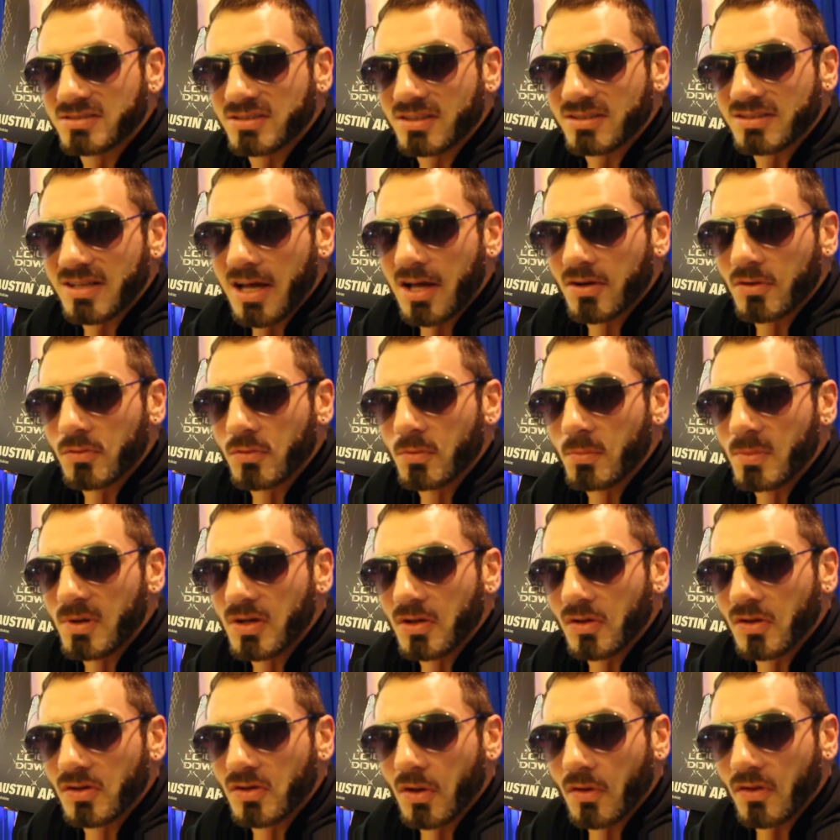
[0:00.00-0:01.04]
sit down to a
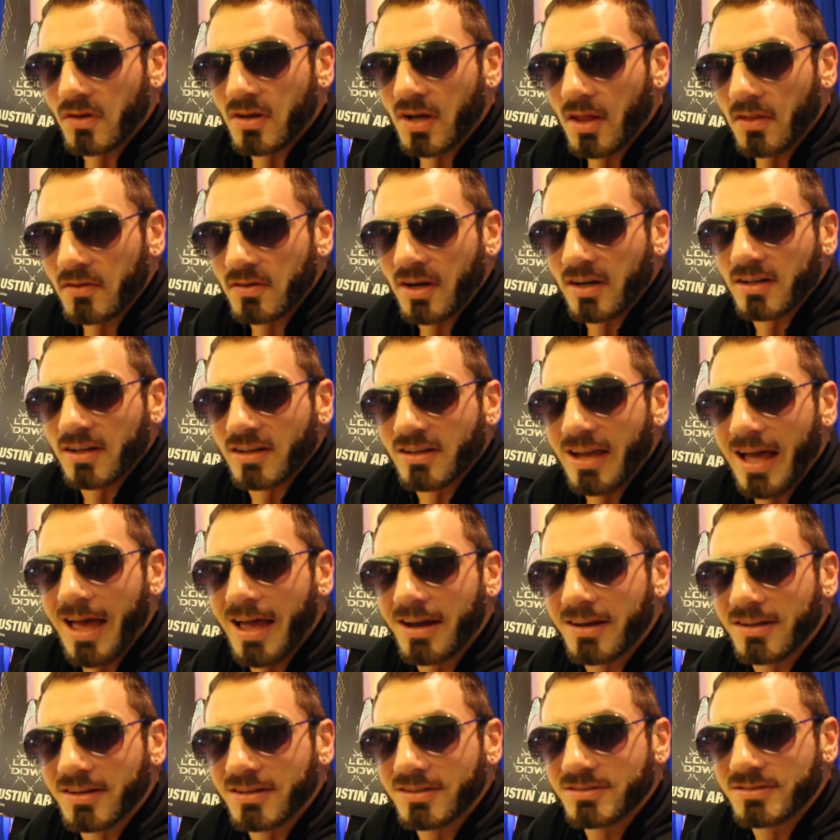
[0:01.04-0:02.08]
meal and know that nothing had to
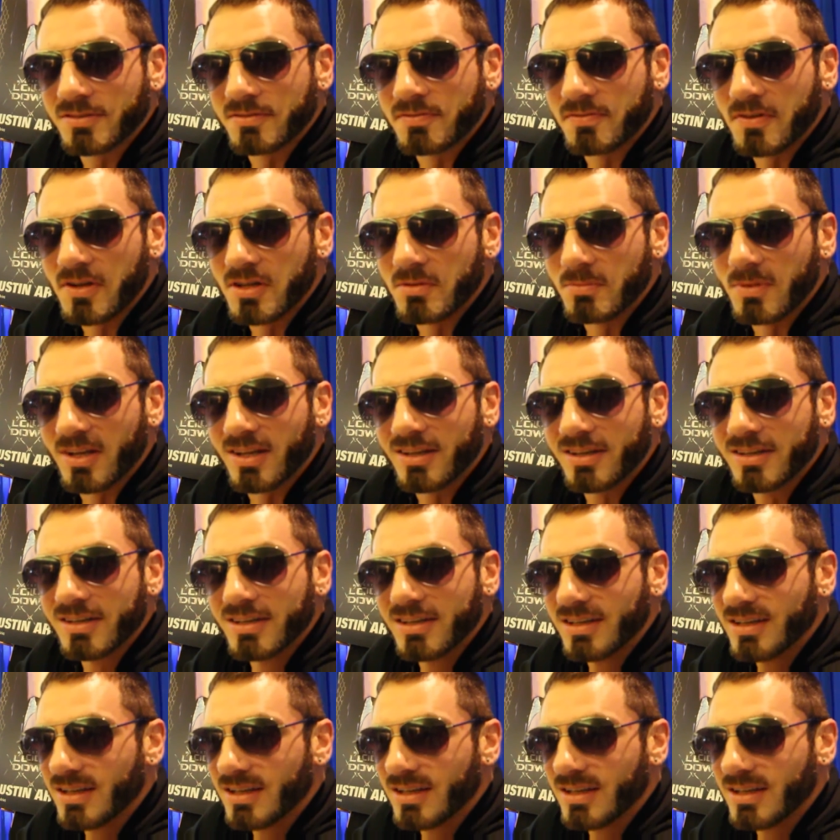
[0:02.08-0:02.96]
die to feed me.